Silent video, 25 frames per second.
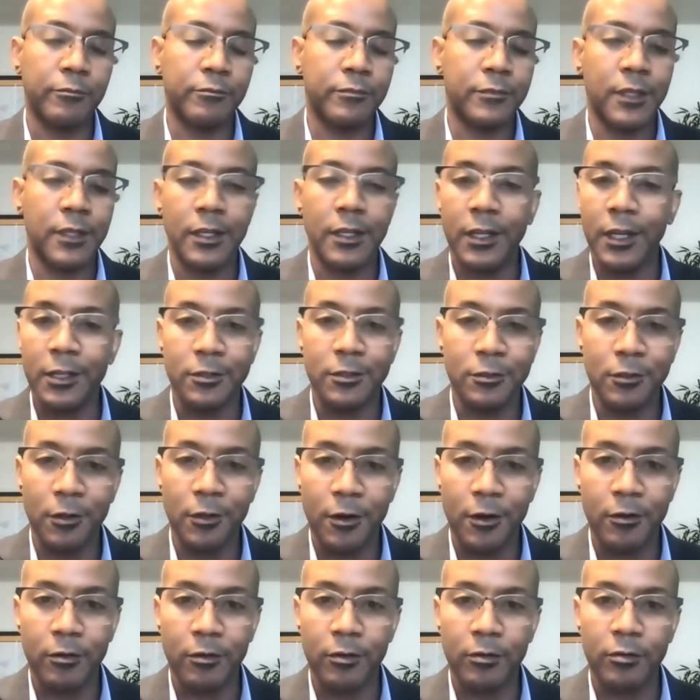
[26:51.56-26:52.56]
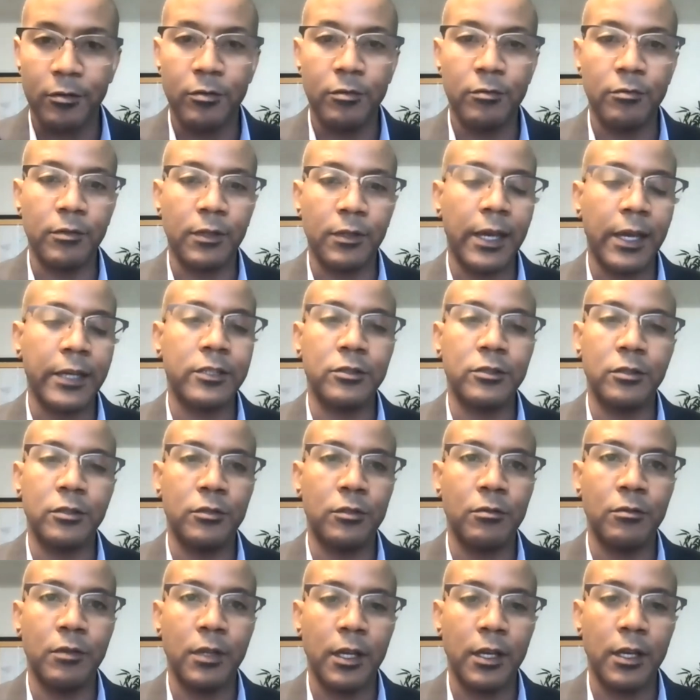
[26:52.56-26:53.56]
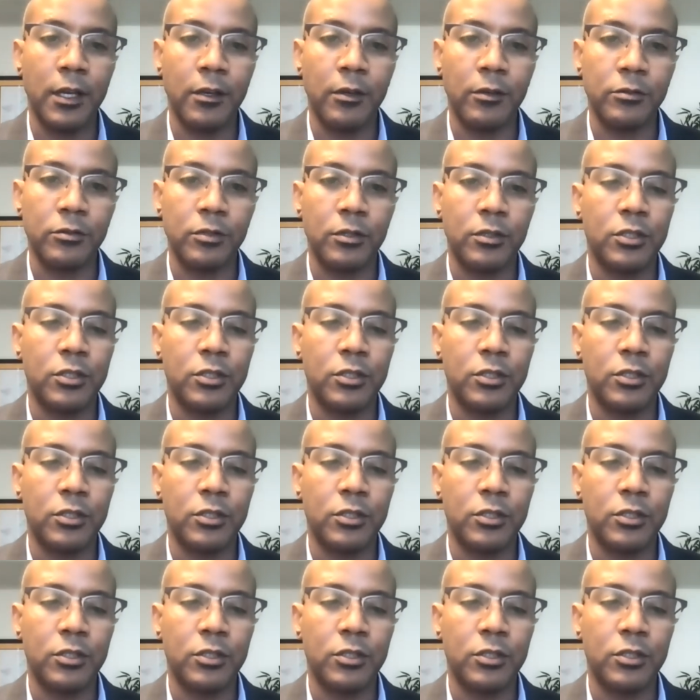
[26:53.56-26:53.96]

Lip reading: teenage daughter who likes to do nails.